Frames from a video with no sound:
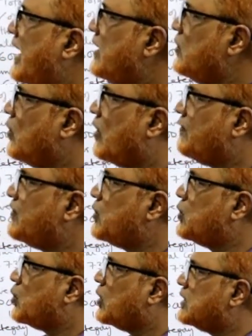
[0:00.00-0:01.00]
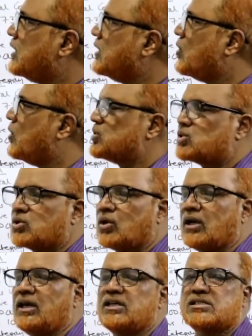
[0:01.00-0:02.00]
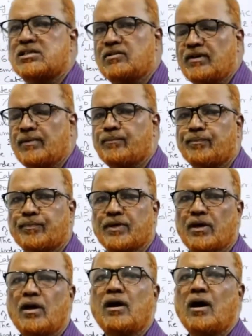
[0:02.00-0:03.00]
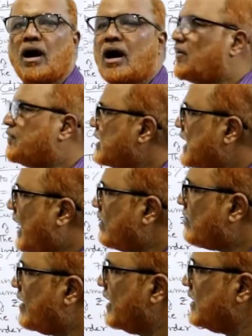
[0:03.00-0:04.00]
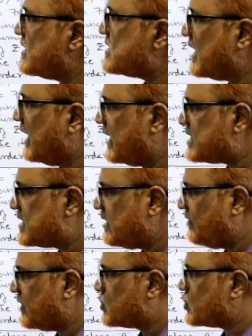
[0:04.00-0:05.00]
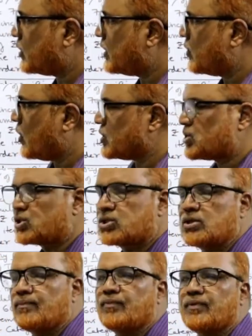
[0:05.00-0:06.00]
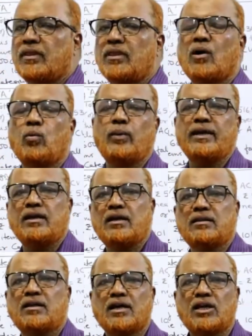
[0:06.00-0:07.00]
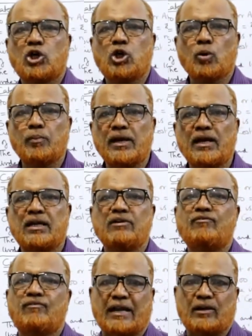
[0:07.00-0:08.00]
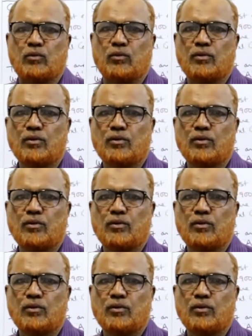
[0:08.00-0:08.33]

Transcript: value of total cost or ACV. After calculating this ACV total cost, now we need the cumulative value.